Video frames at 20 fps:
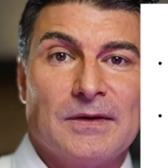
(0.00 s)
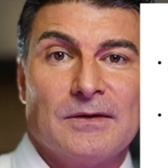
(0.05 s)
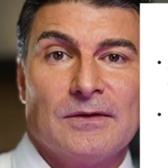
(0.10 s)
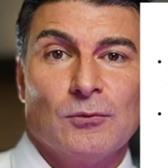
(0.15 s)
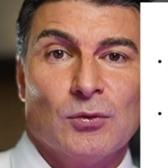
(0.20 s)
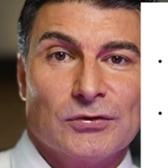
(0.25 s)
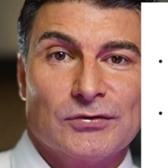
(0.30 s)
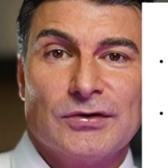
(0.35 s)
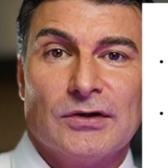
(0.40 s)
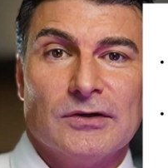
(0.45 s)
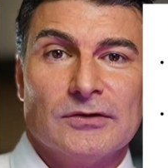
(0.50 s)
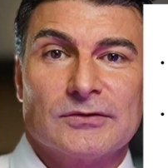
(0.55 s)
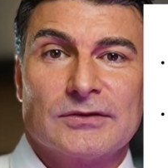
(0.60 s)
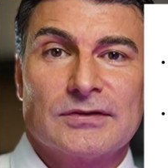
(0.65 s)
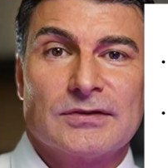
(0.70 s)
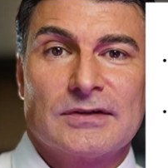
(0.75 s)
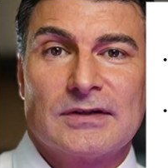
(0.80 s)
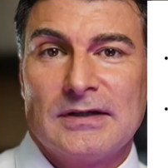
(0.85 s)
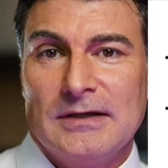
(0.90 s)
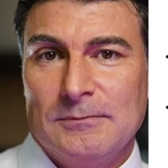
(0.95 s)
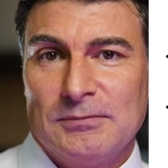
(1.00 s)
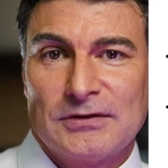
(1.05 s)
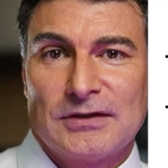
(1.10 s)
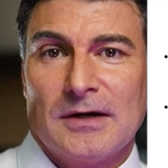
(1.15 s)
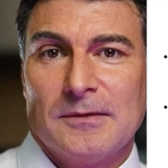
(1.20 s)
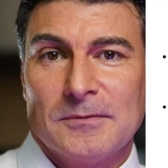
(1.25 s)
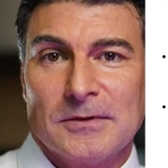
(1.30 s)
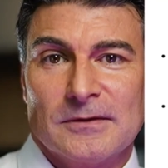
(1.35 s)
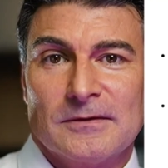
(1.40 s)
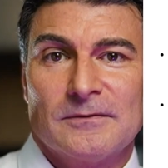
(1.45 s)
result keeps
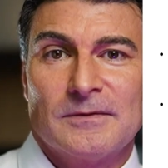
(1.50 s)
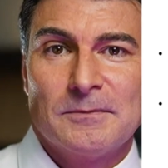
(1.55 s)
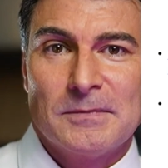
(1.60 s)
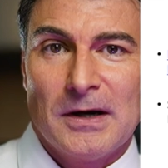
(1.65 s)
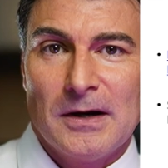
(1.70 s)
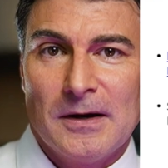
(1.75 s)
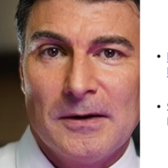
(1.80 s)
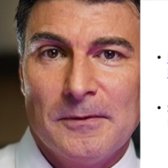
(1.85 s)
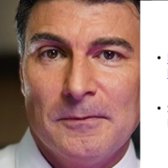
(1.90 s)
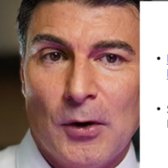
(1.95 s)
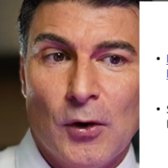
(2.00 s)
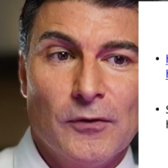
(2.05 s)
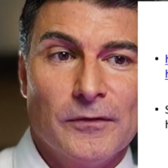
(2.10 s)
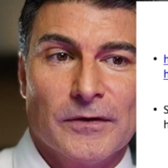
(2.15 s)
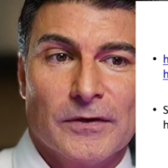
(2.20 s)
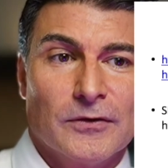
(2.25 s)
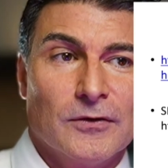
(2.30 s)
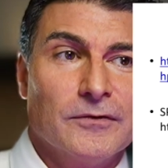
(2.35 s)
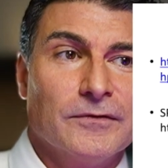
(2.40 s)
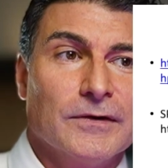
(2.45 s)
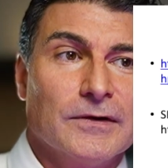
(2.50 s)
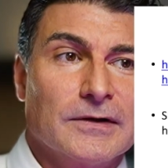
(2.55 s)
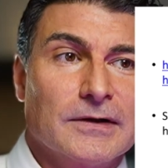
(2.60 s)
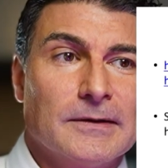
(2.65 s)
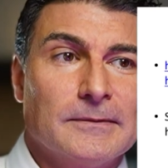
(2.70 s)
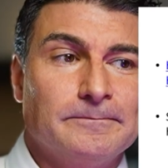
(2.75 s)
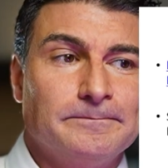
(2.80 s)
coming over and over again.